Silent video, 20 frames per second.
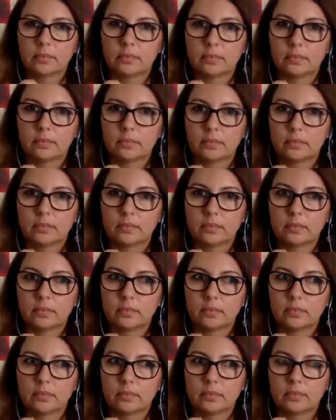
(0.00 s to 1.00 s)

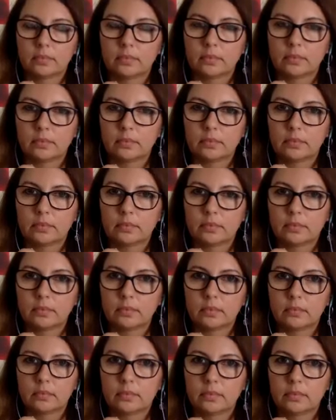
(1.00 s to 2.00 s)

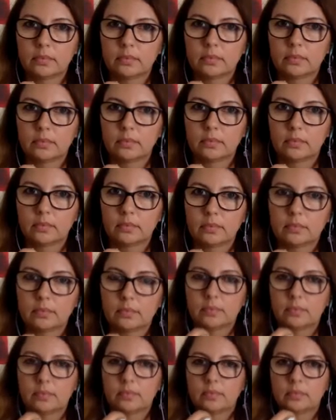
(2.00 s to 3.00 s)

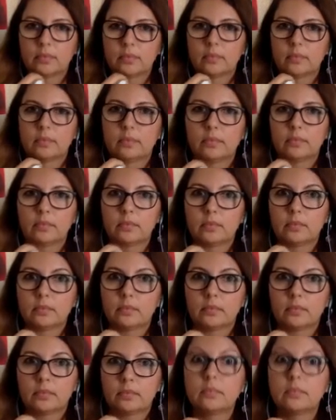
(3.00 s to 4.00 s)

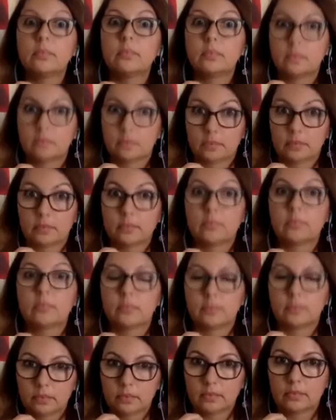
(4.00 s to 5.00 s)

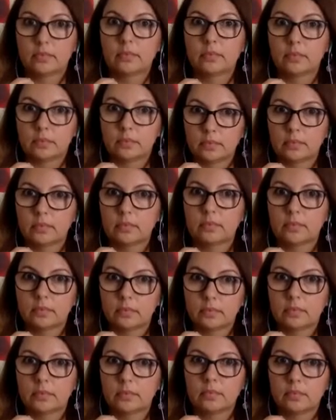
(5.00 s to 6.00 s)

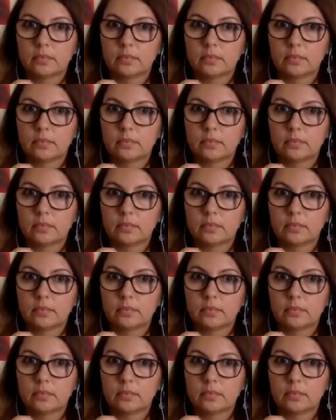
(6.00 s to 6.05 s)
No words are spoken by the person on screen.